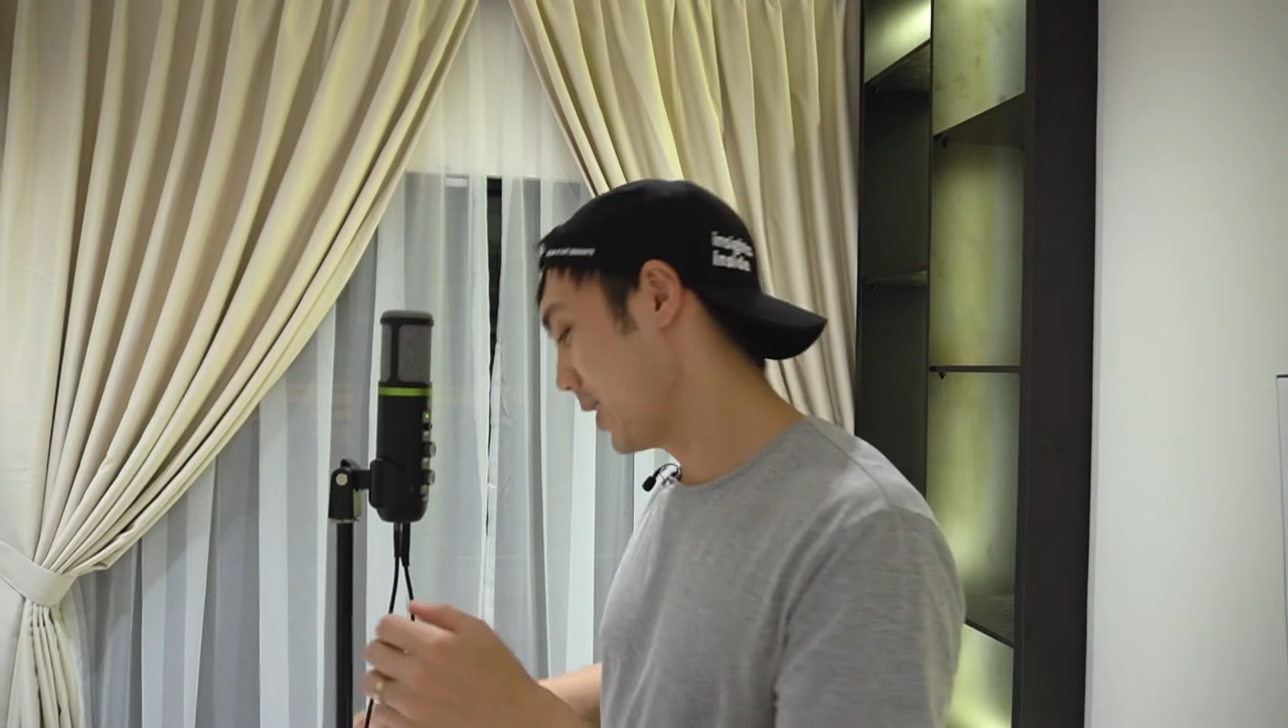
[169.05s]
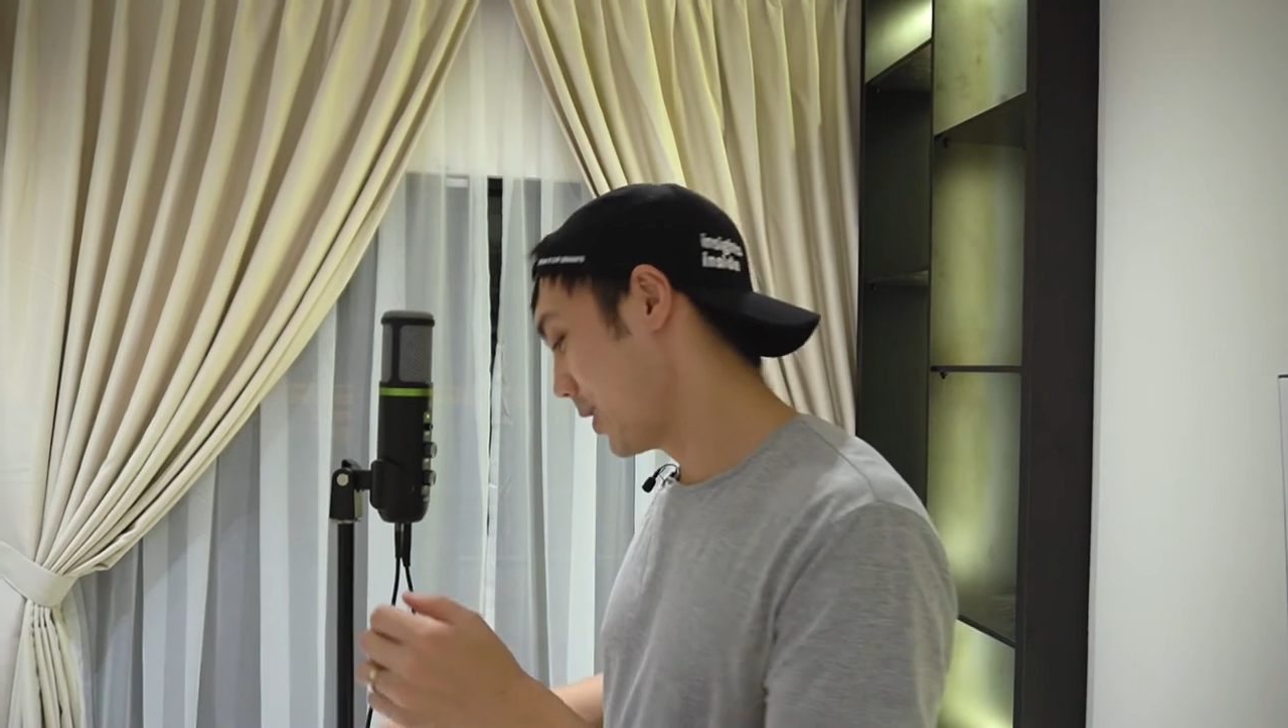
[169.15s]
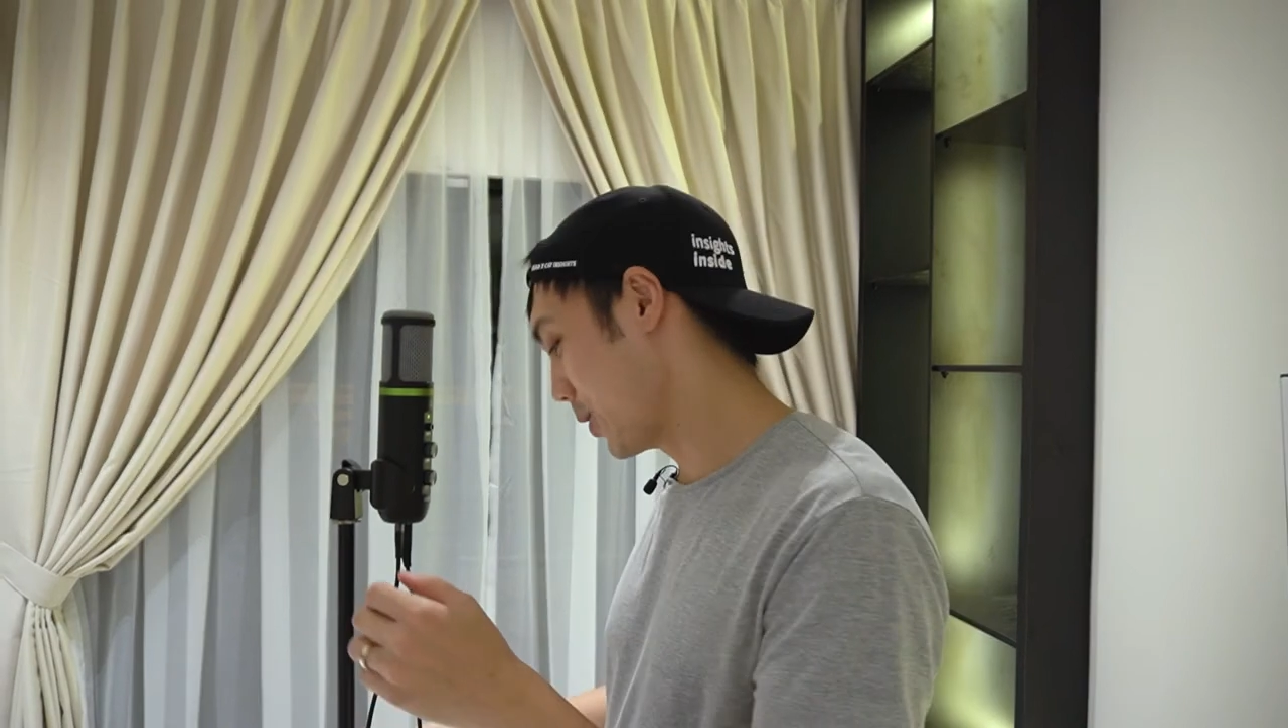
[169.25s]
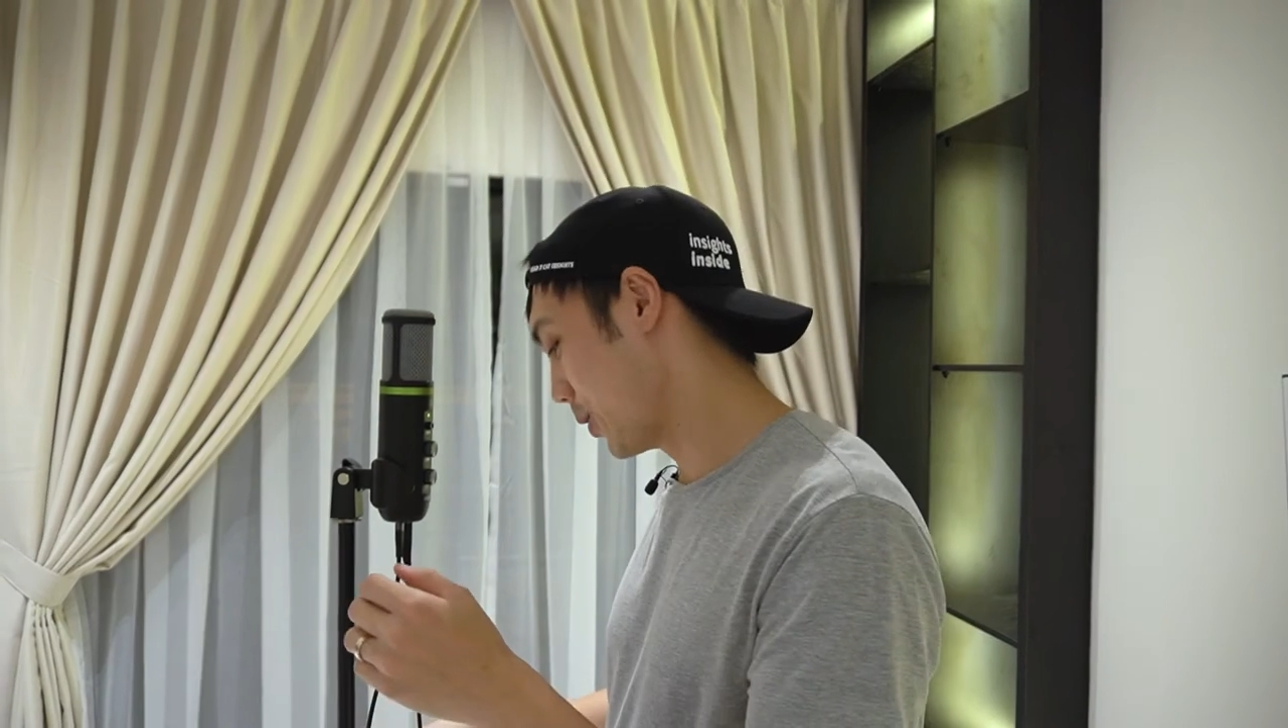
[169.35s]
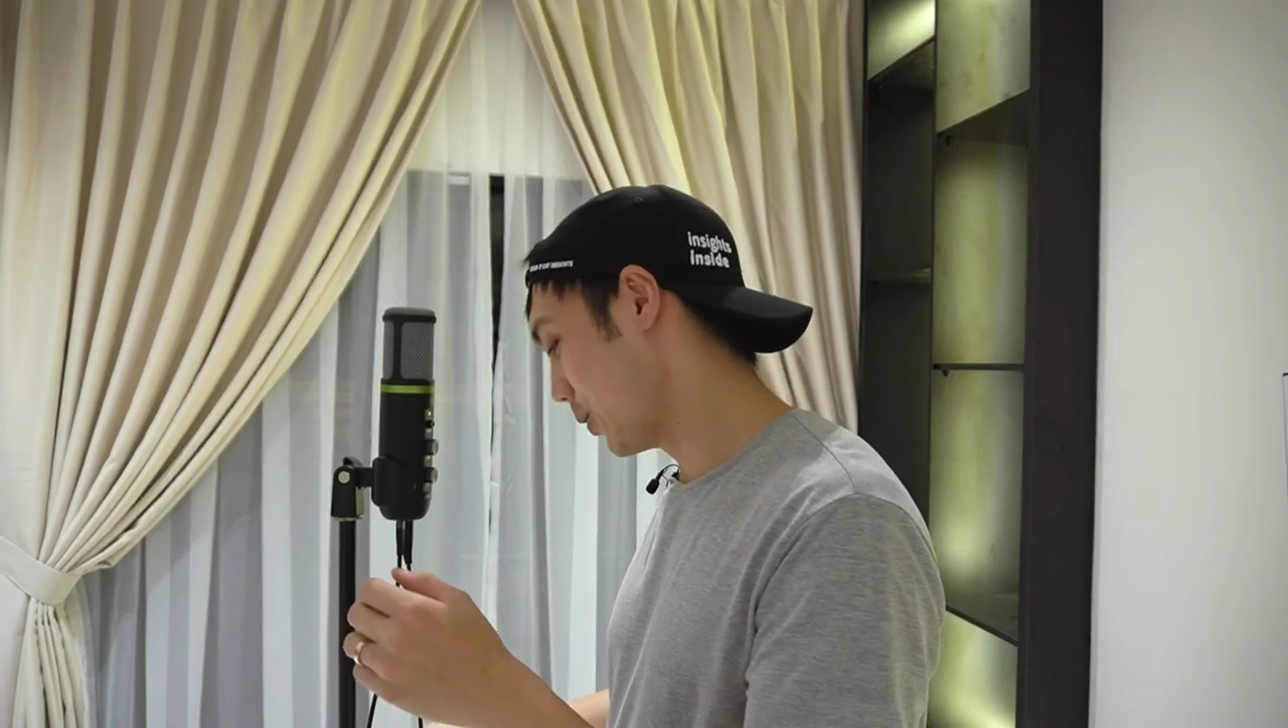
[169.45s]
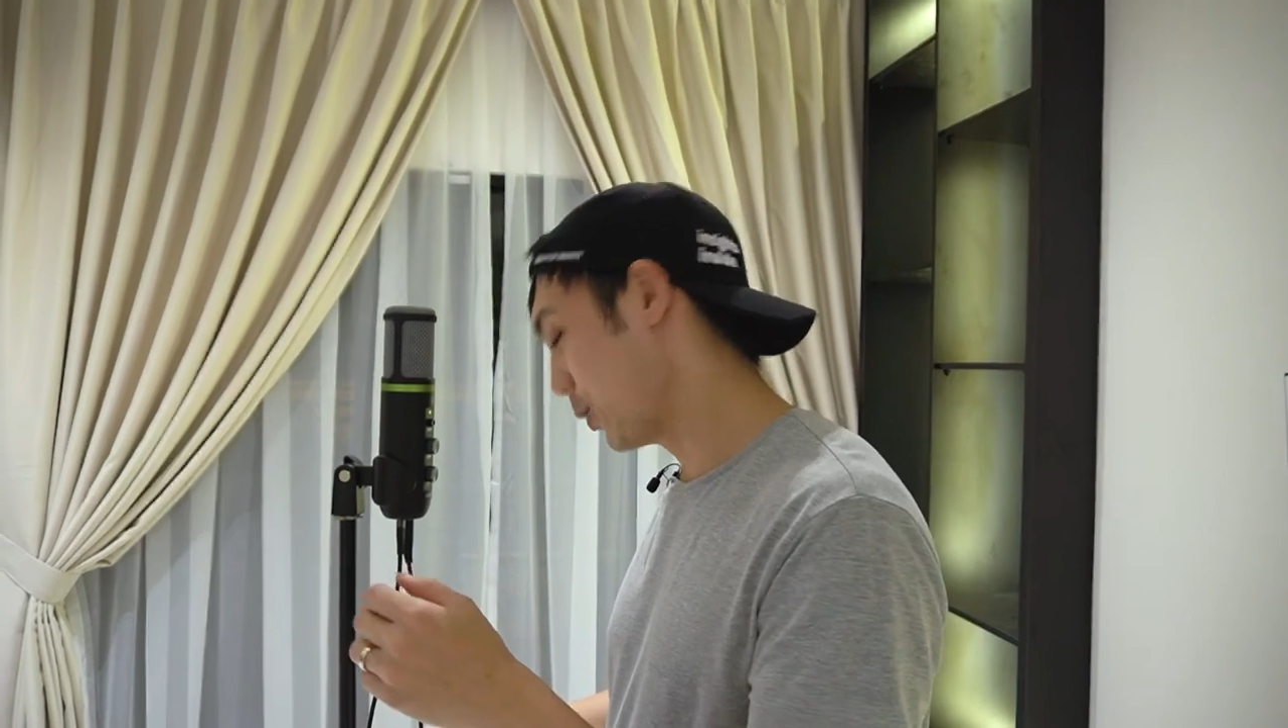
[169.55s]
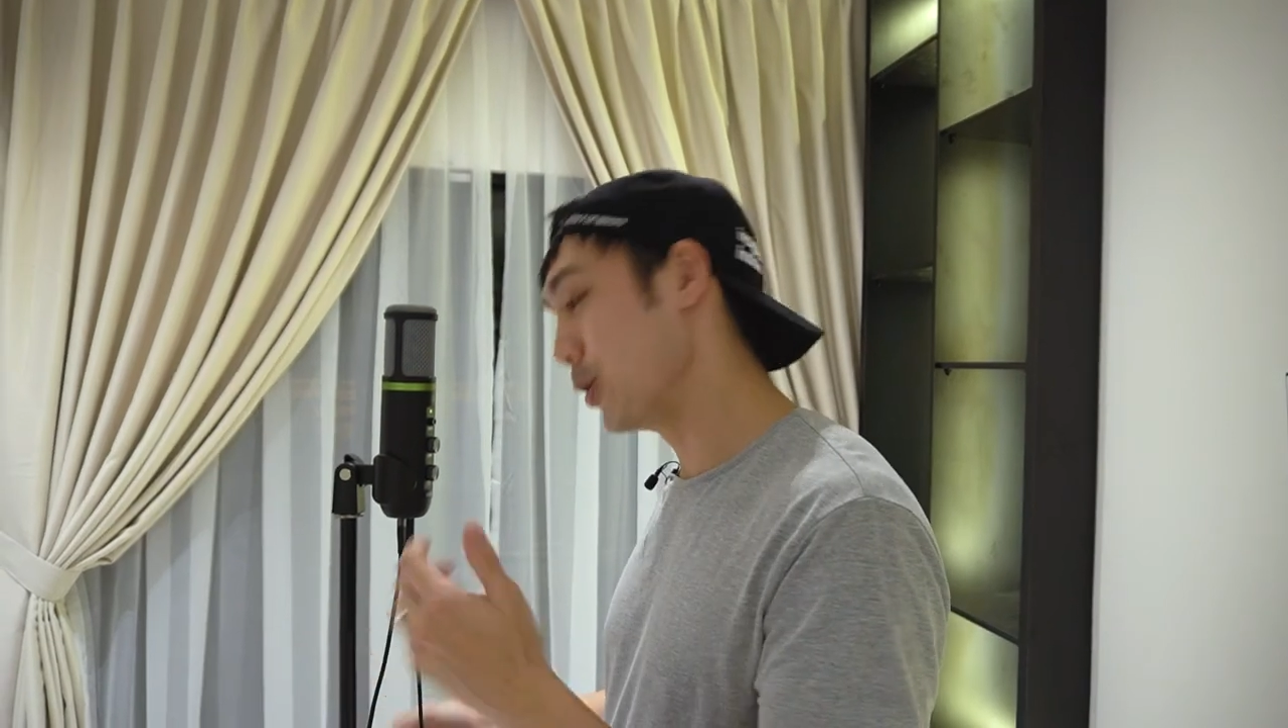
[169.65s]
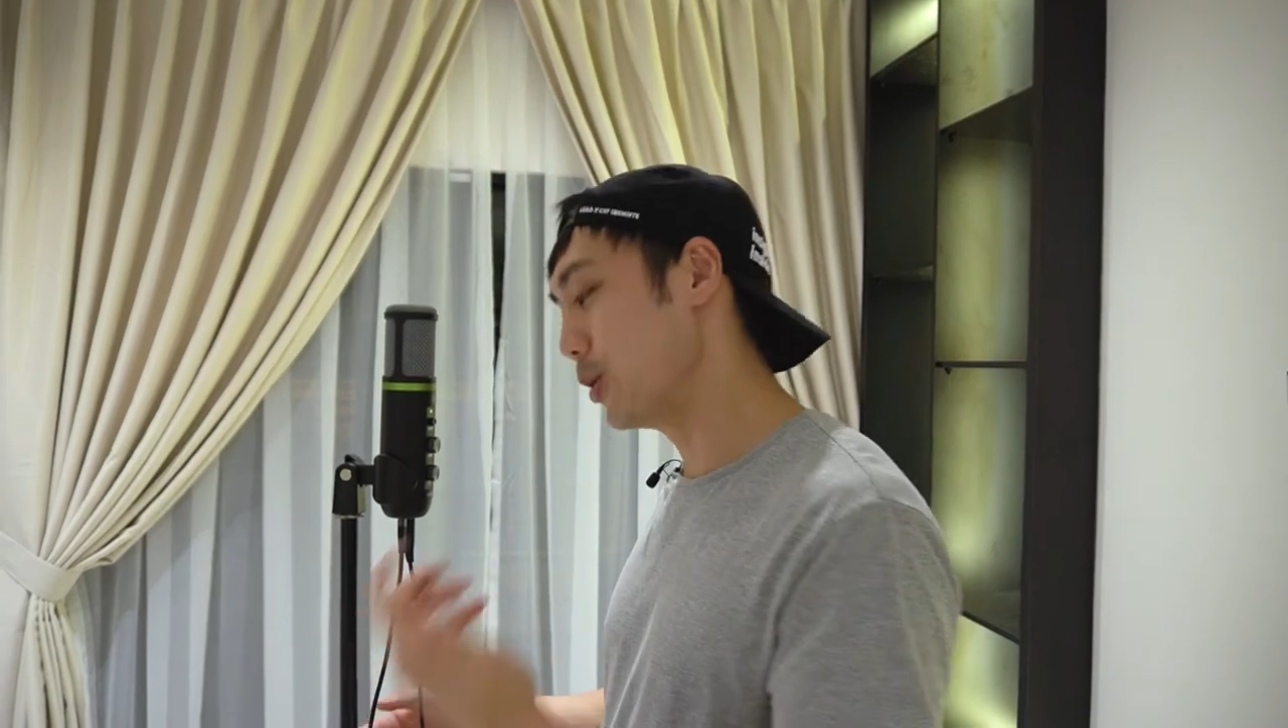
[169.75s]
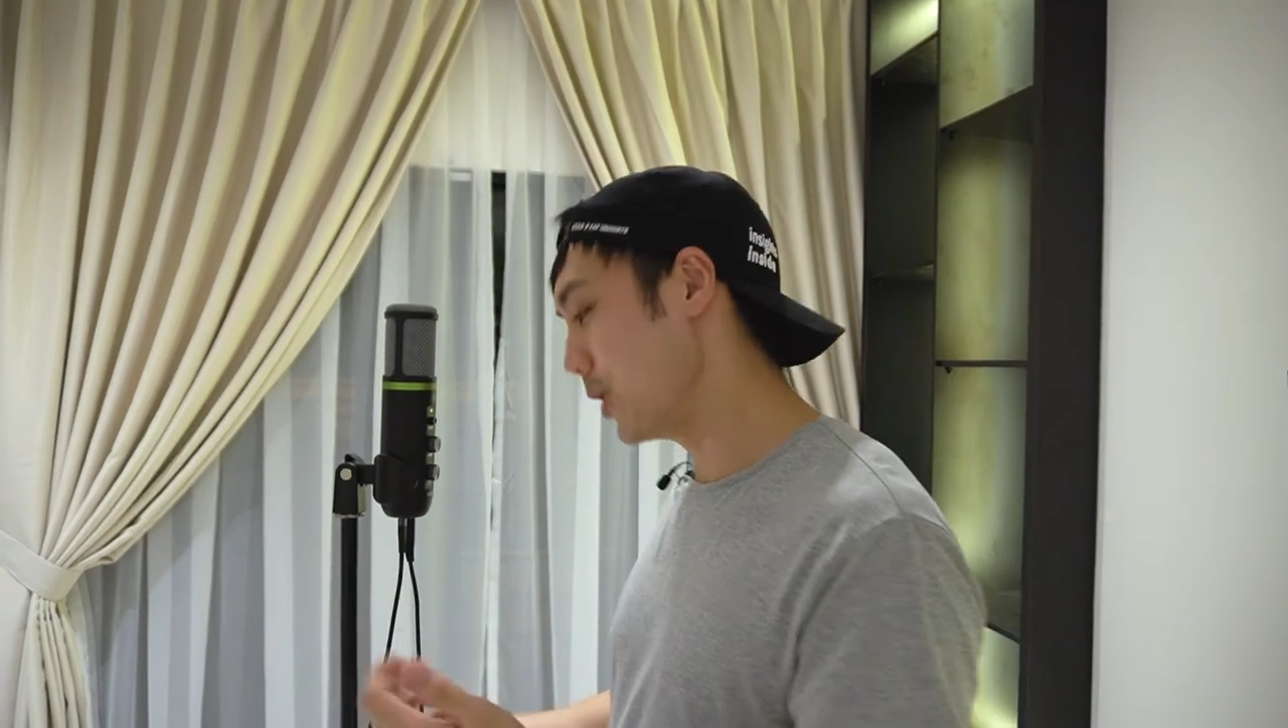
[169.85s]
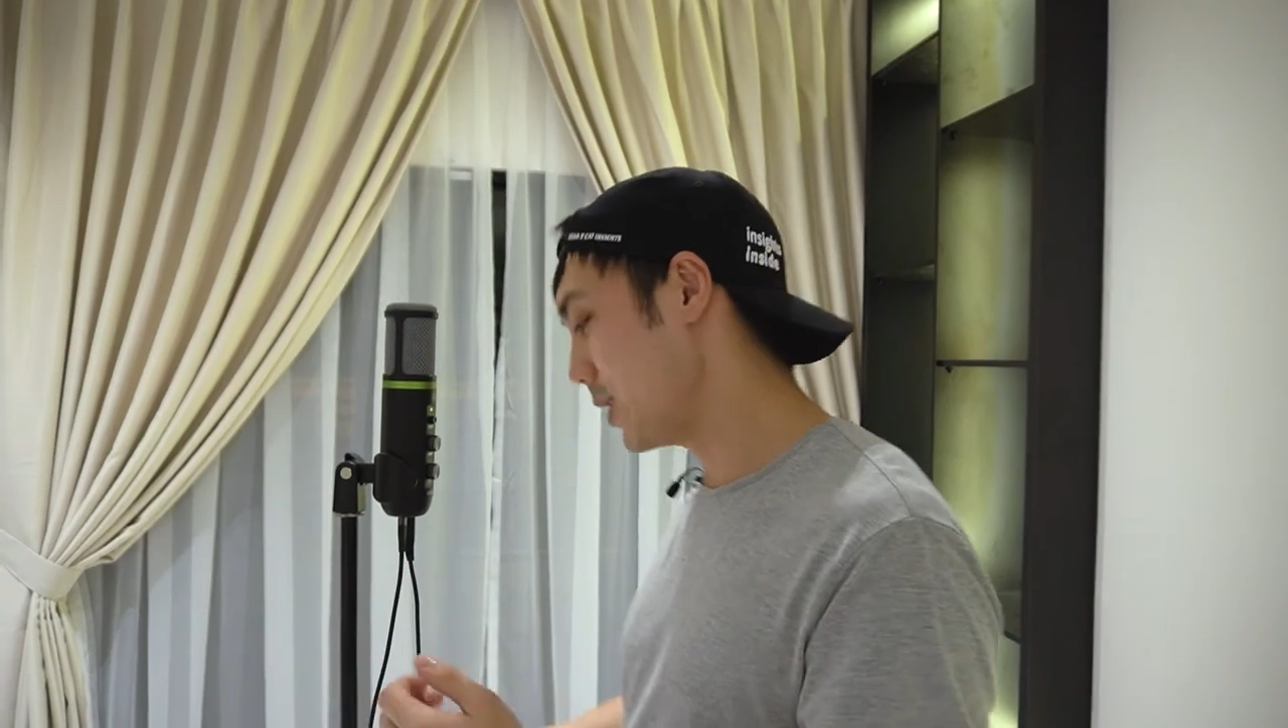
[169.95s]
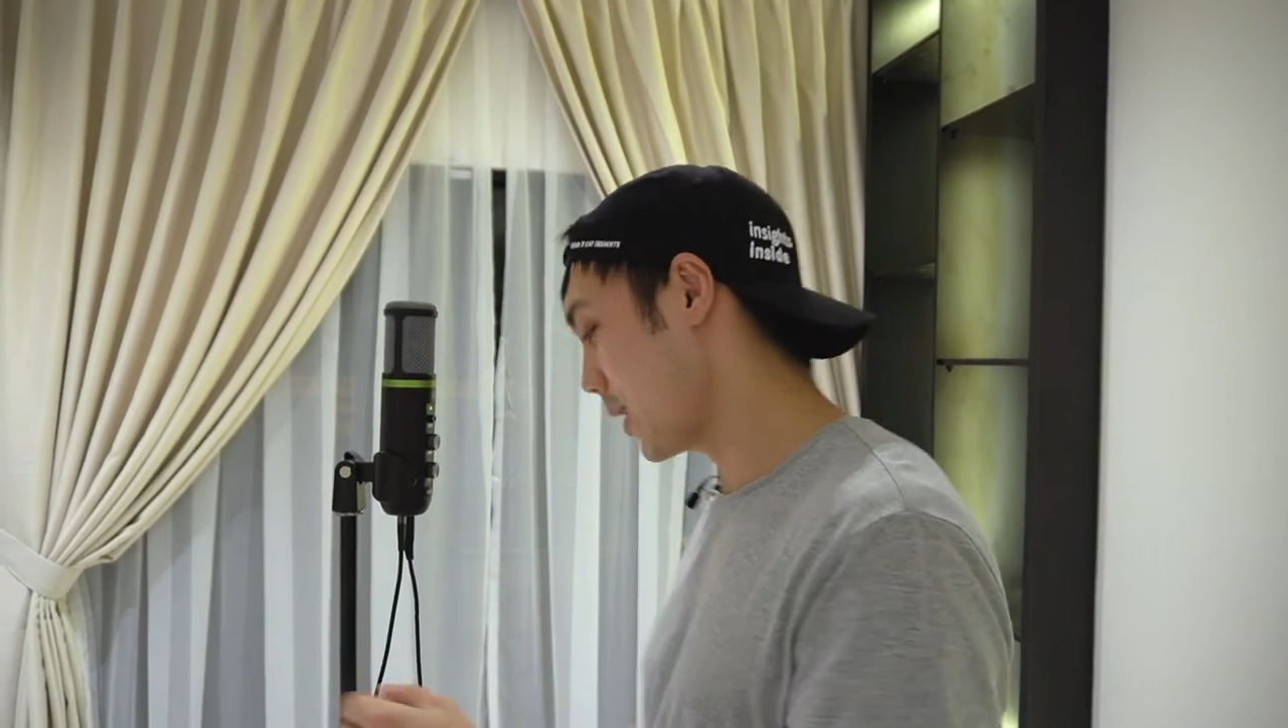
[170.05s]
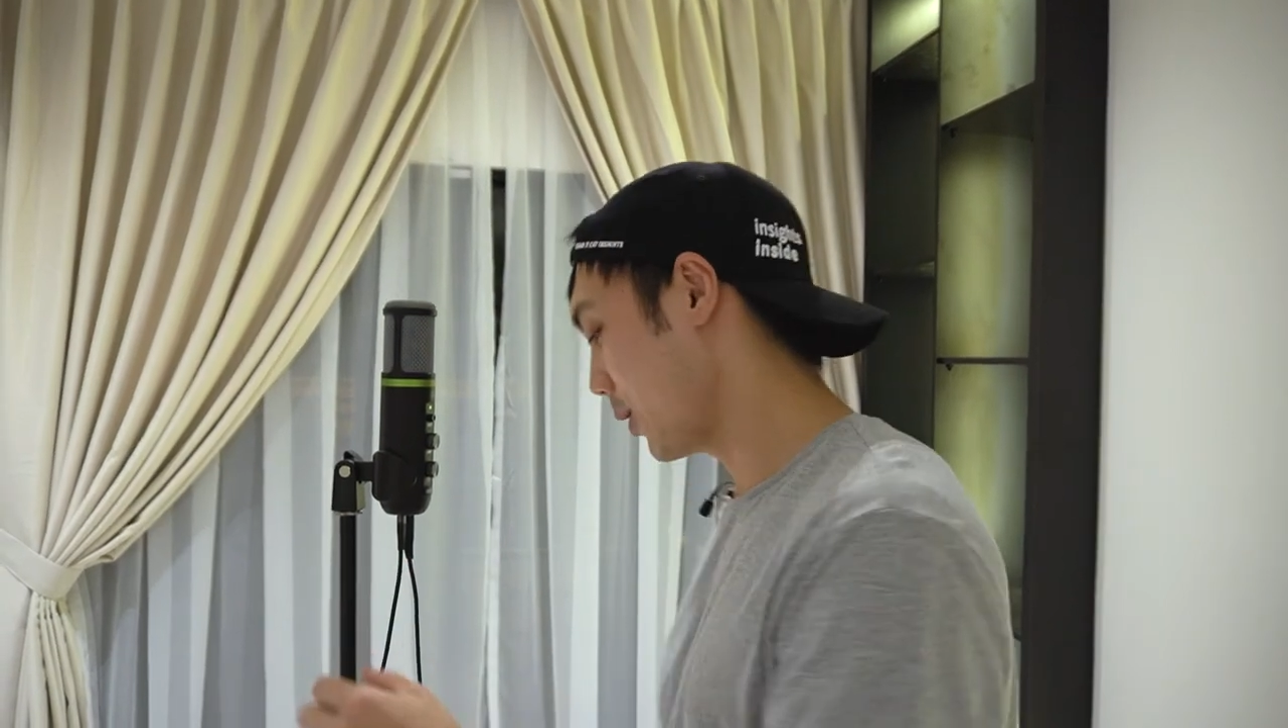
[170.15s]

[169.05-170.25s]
So to do this,